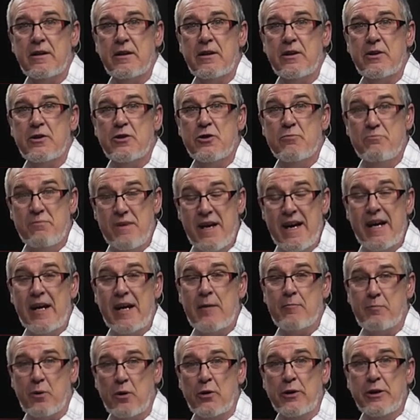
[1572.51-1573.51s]
to make a
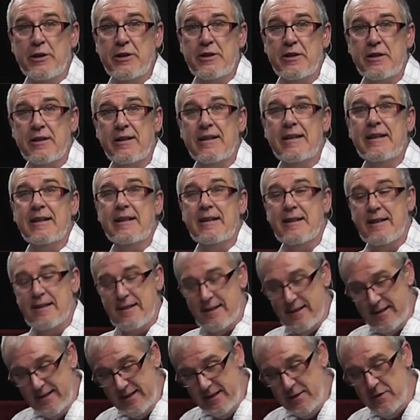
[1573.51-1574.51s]
point
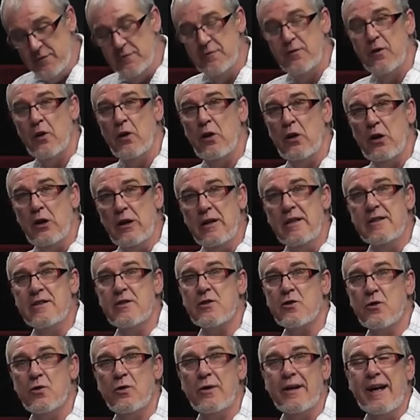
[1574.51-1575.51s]
is full. It's
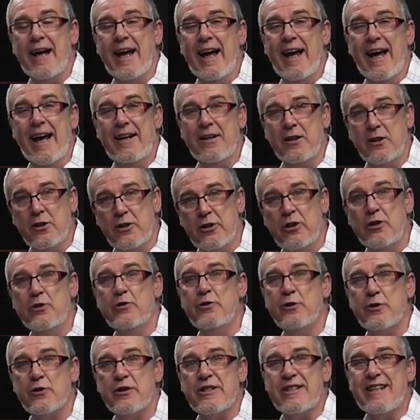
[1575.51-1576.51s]
going ahead.
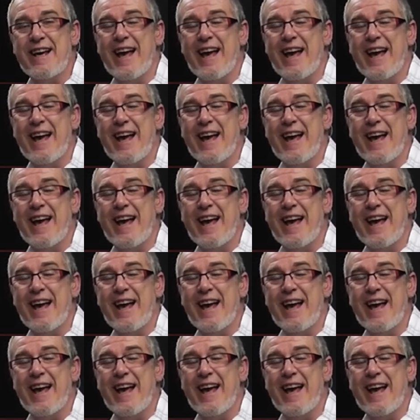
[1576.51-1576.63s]
Kudos to